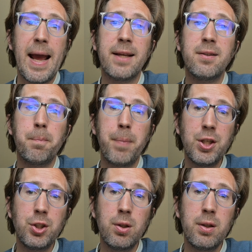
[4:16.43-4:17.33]

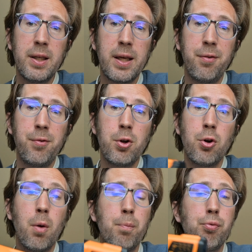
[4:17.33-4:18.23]
especially if you're
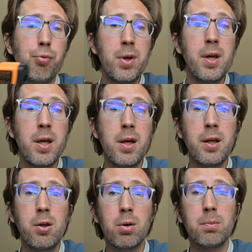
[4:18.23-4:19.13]
not
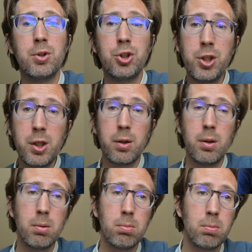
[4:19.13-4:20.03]
preheating your
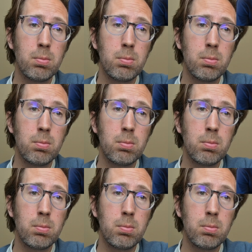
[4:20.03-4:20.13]
machine,